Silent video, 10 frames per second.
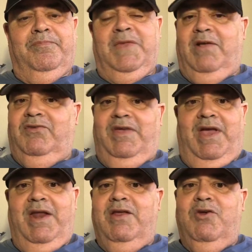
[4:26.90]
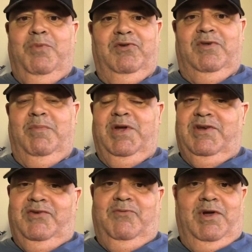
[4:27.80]
I don't see any of you pussy
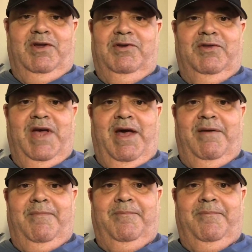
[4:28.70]
bitches wanting to do that.